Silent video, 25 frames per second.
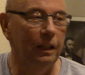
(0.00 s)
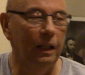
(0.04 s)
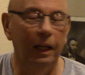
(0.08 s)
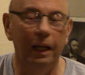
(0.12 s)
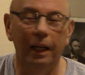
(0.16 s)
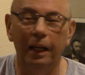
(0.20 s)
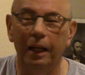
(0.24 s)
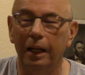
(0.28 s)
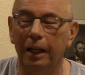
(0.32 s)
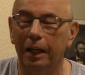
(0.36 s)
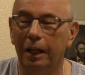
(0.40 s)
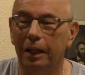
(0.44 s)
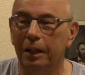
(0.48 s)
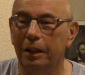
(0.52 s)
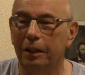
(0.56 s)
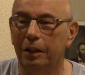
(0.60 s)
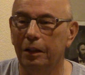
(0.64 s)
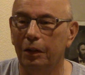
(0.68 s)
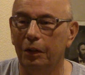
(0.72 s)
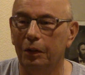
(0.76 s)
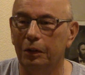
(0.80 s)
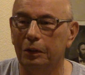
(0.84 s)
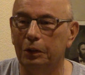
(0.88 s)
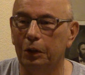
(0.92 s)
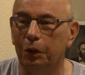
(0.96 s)

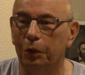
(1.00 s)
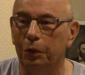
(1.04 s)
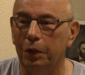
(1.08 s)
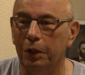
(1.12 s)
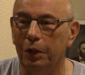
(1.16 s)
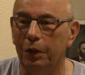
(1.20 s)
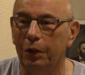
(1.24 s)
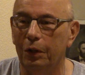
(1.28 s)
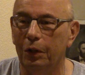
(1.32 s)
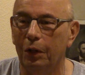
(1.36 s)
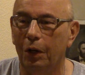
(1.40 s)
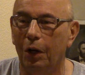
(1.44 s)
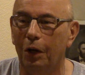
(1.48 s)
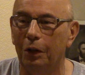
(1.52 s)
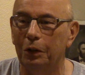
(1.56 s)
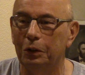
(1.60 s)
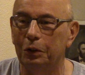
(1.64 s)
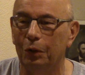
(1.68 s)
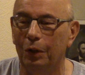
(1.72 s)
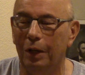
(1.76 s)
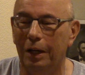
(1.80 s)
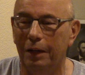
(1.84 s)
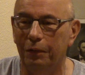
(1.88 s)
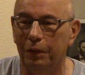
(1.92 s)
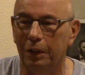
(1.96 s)
And so you
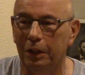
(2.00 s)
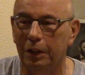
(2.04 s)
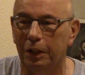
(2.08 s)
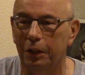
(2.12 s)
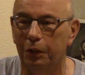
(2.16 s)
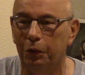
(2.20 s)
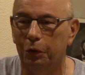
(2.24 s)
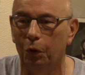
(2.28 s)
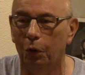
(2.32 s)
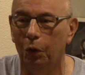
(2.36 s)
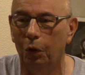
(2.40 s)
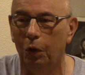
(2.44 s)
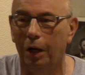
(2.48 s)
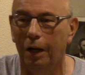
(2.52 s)
also have a control